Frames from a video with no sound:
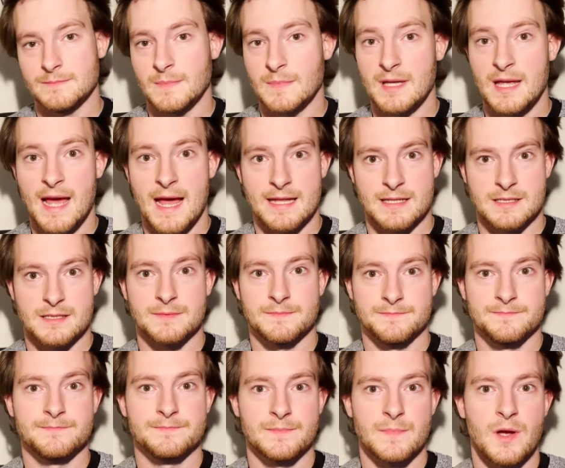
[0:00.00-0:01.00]
cats,
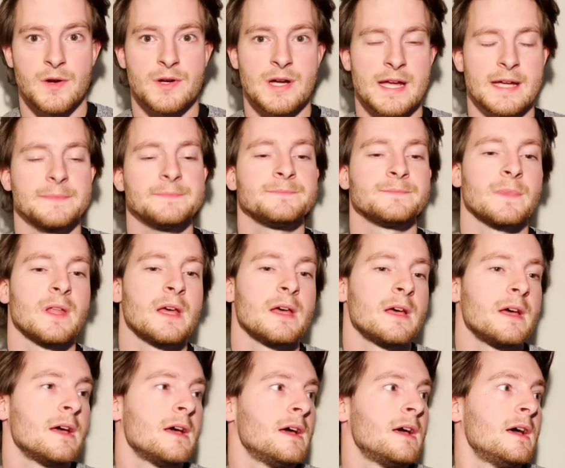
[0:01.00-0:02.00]
okay?
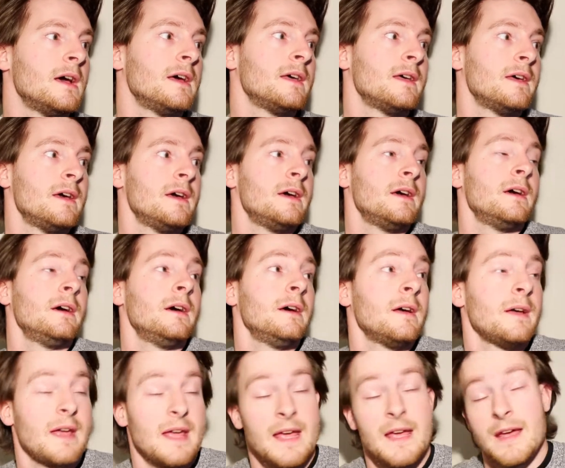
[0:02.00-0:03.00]

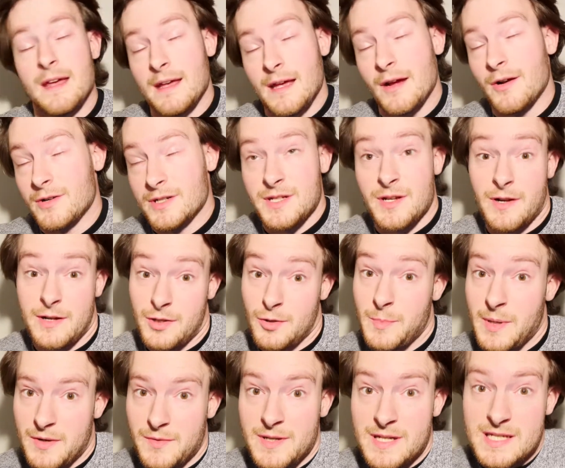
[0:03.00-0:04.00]

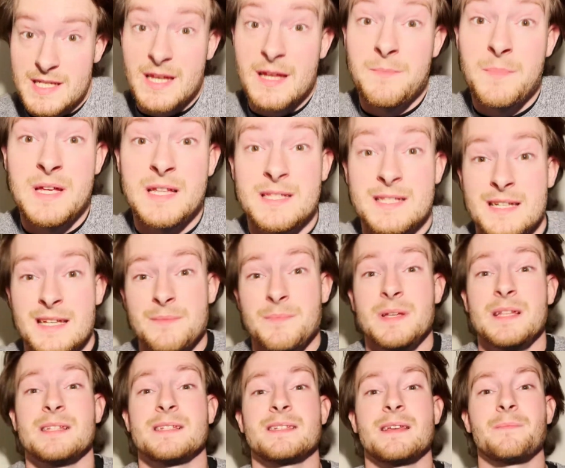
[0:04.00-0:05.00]
Ubiquitous. It
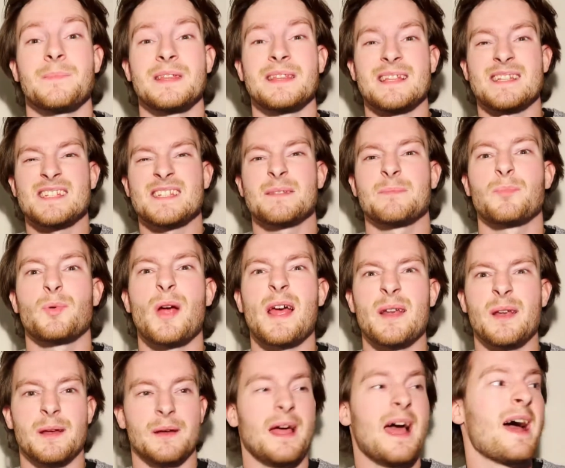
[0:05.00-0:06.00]
means something that's
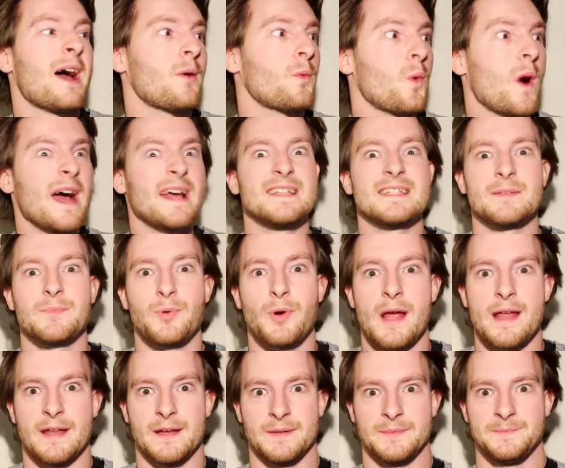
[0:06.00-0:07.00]
spread,
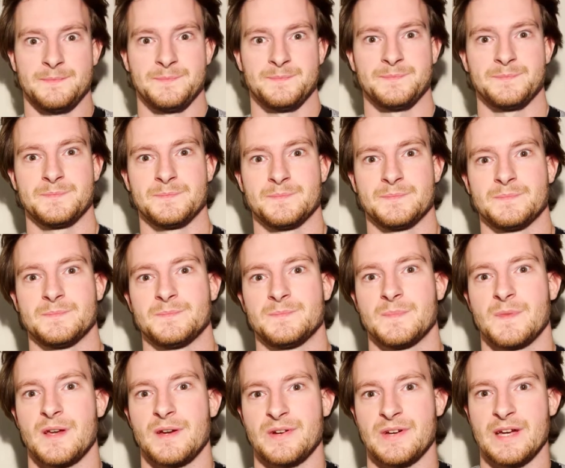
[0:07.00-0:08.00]
widespread,
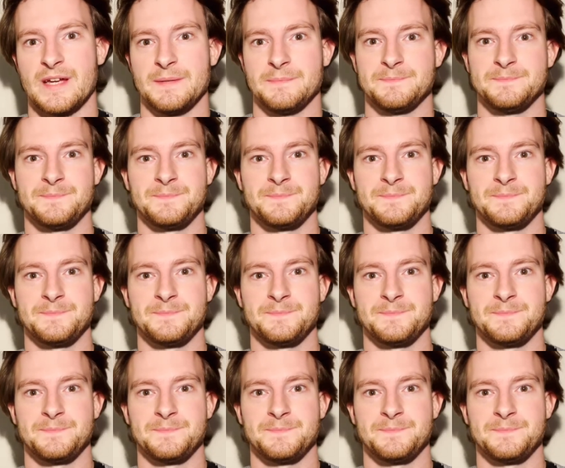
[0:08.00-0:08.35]
okay?